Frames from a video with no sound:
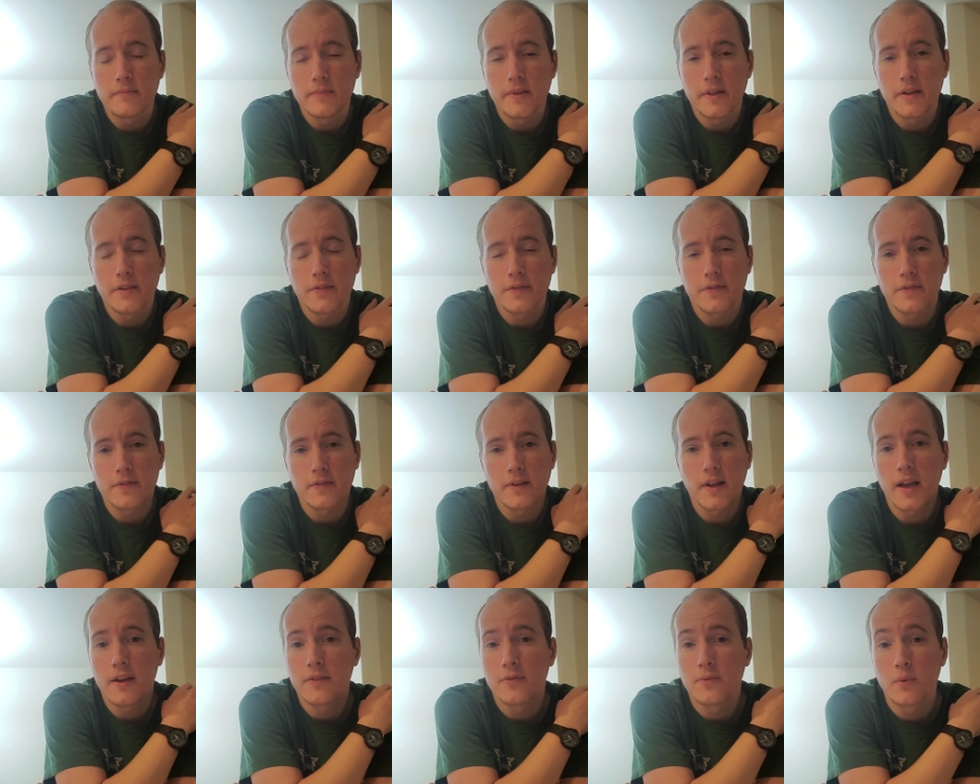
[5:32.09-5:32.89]
If
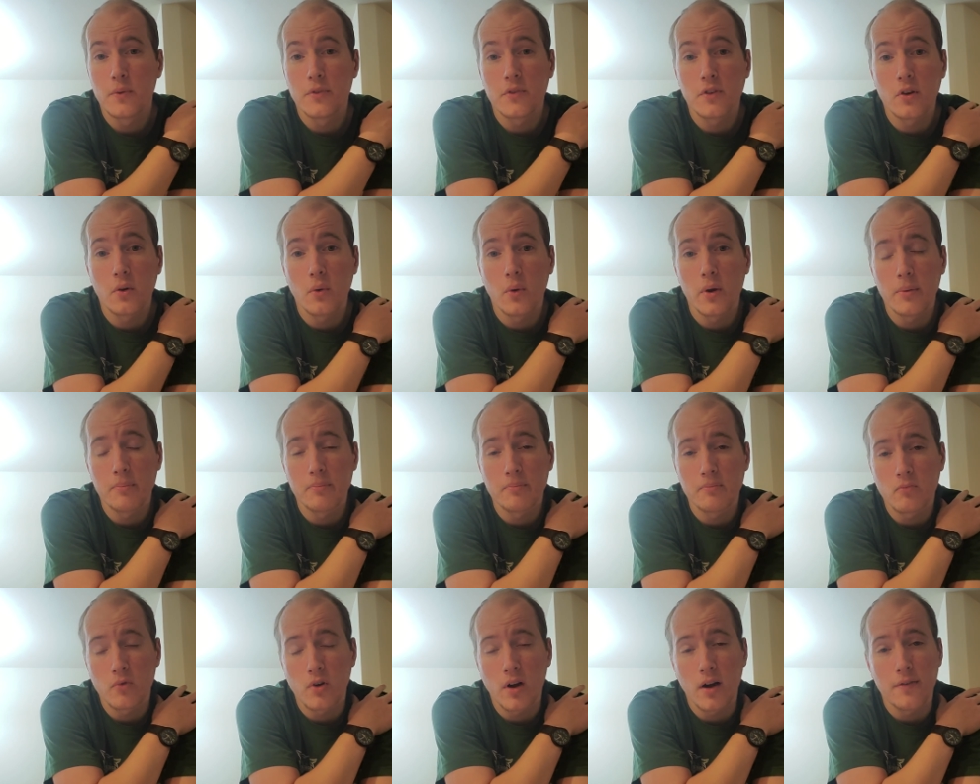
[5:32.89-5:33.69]
life was
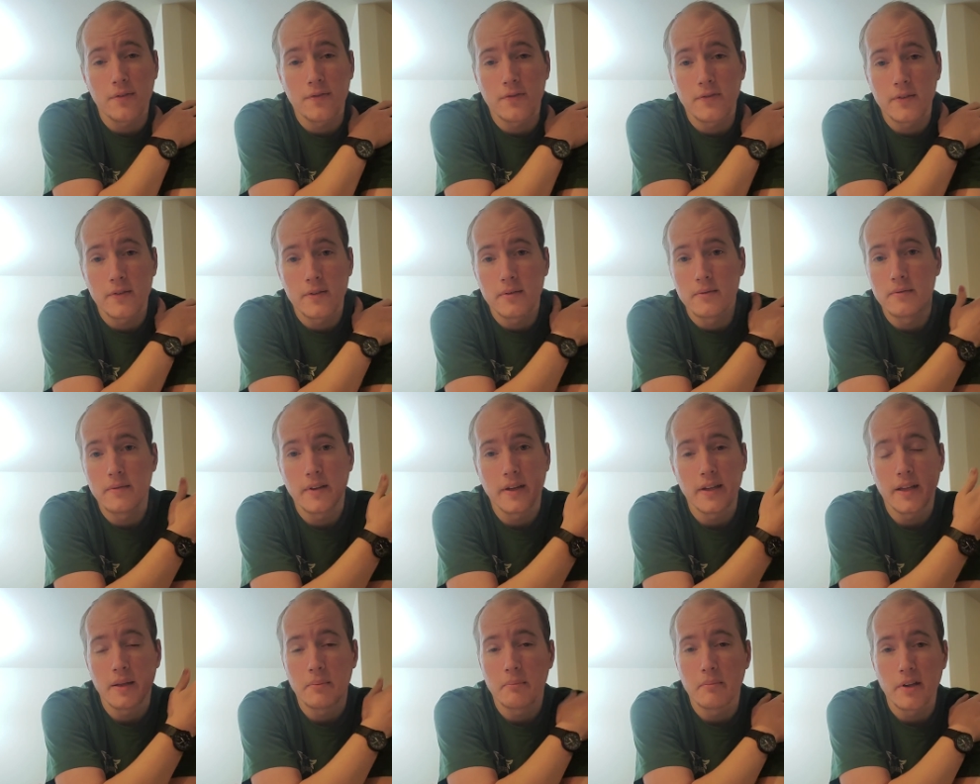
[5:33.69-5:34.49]
going rough and
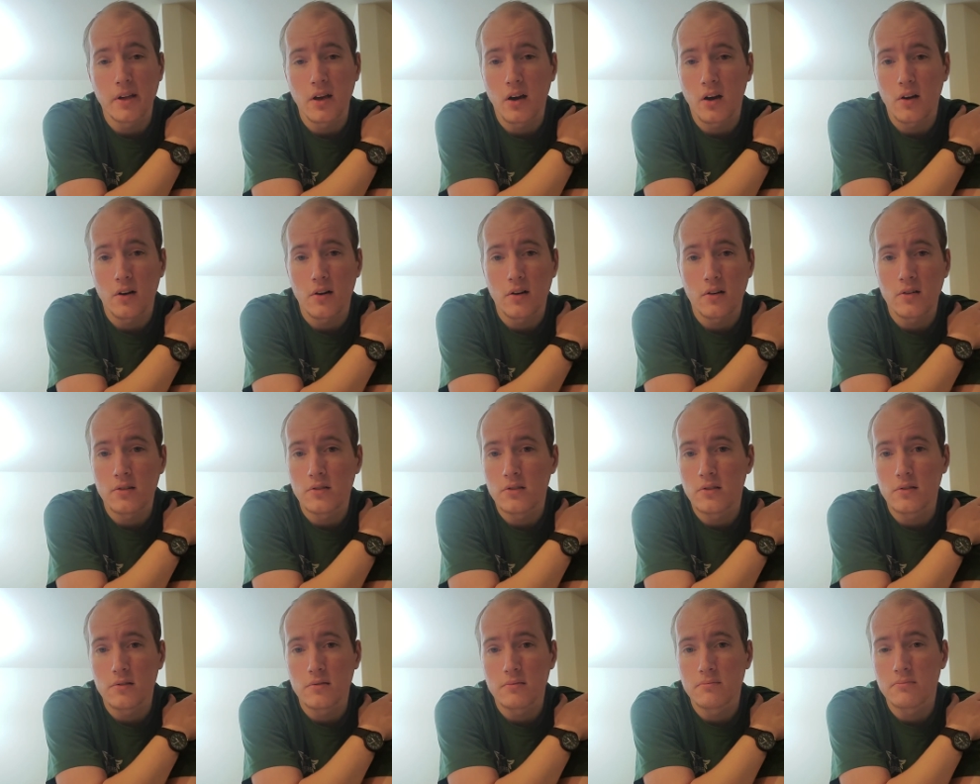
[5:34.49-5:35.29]
hitting me hard,
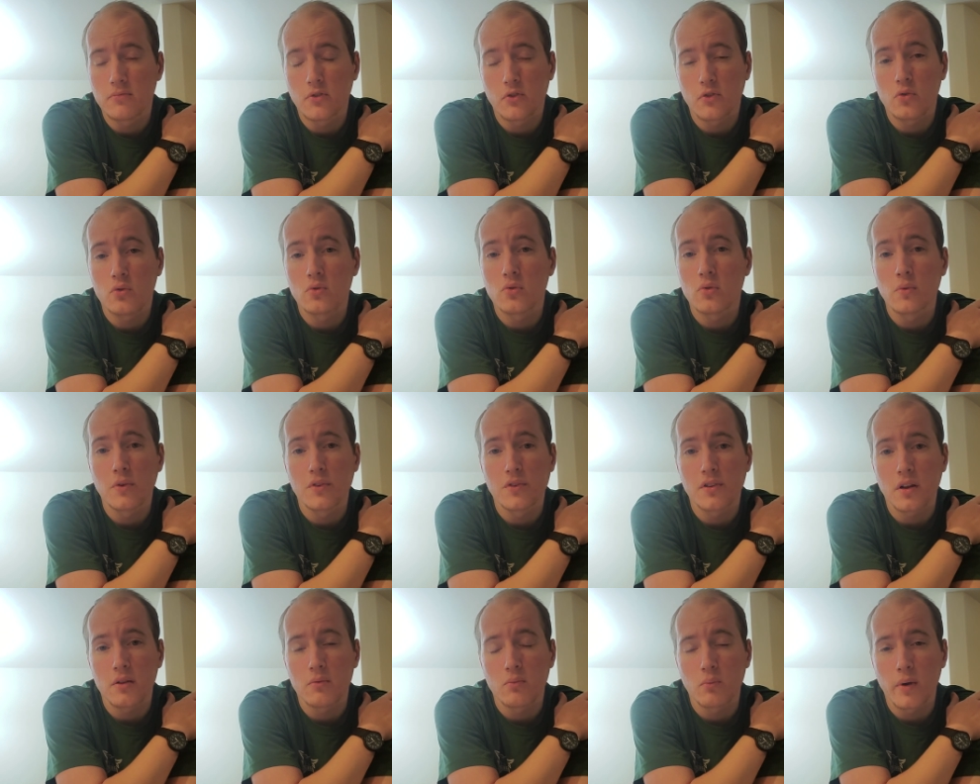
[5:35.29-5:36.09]
or school
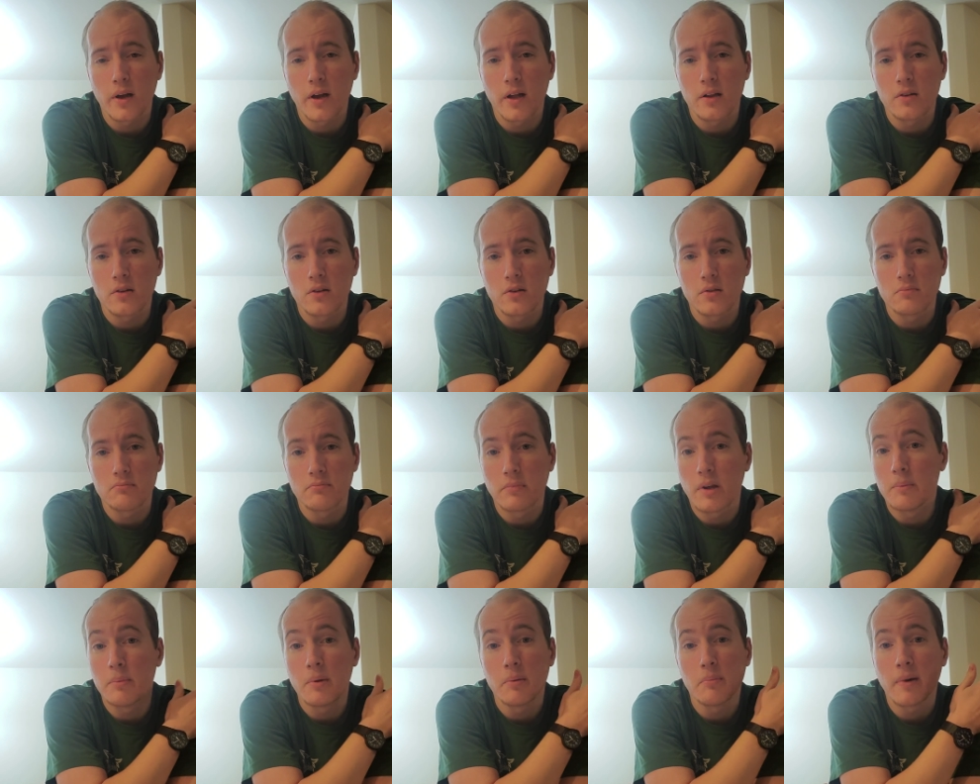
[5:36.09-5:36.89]
was unwell, or
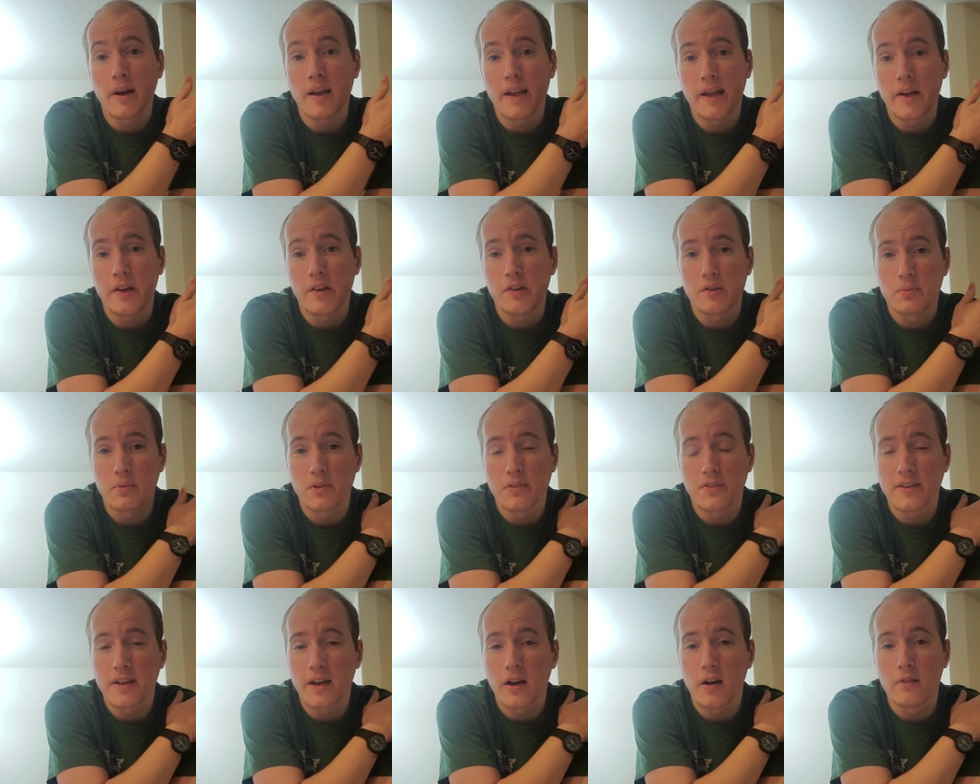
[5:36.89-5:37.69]
maybe my health
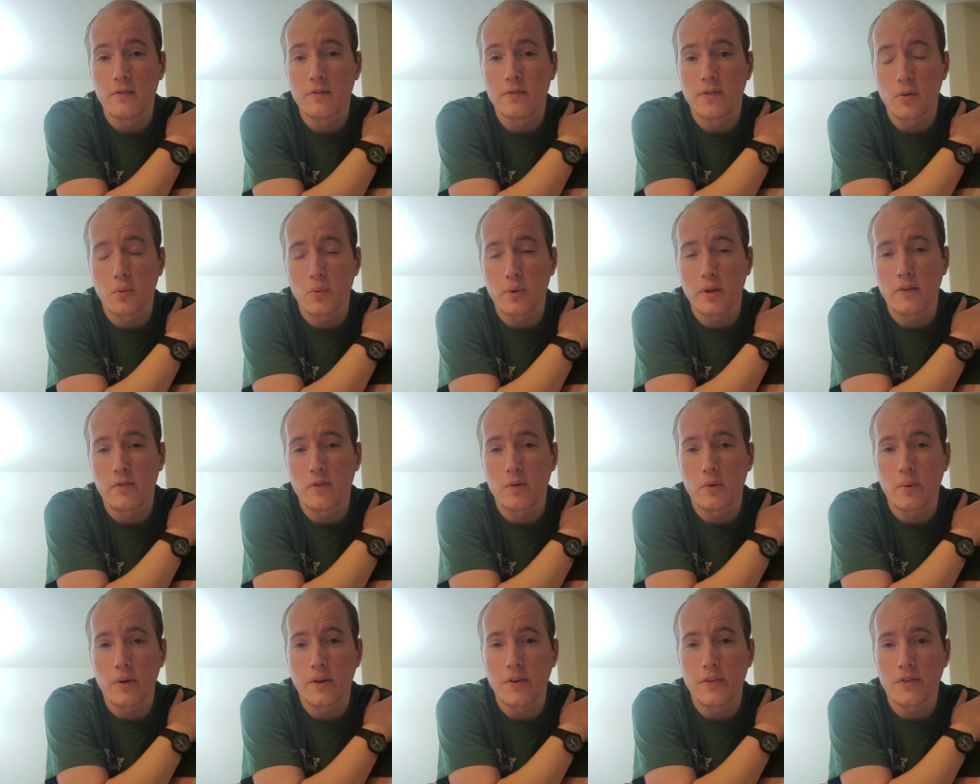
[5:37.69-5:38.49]
was down for whatever
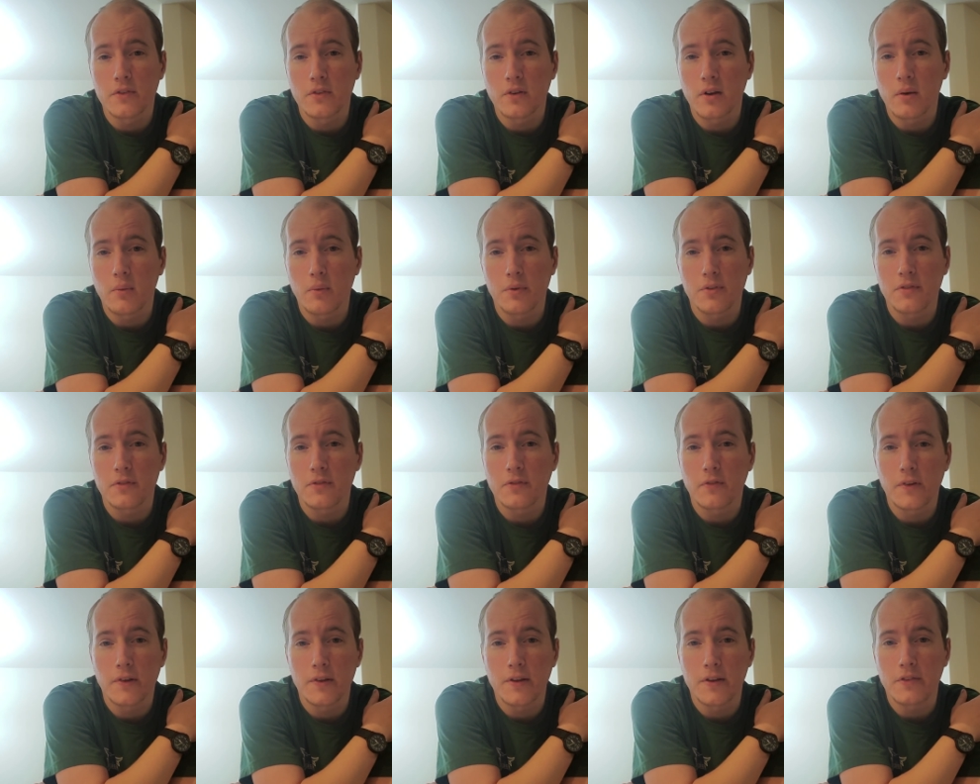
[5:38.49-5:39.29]
reason, or I wasn't
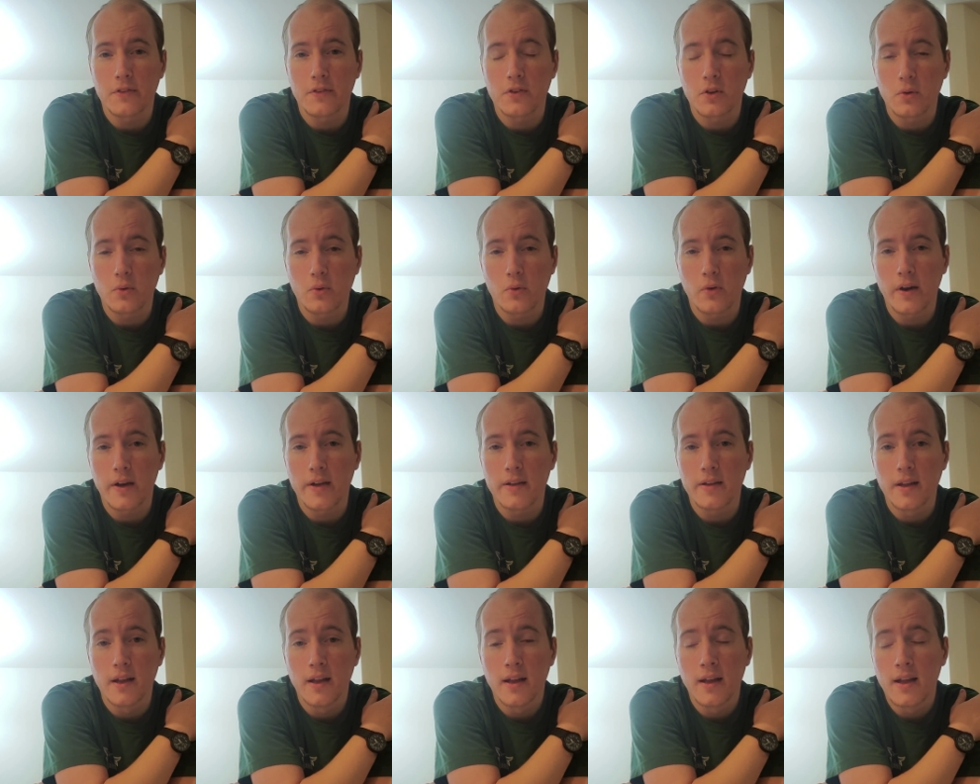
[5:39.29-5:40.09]
feeling so great,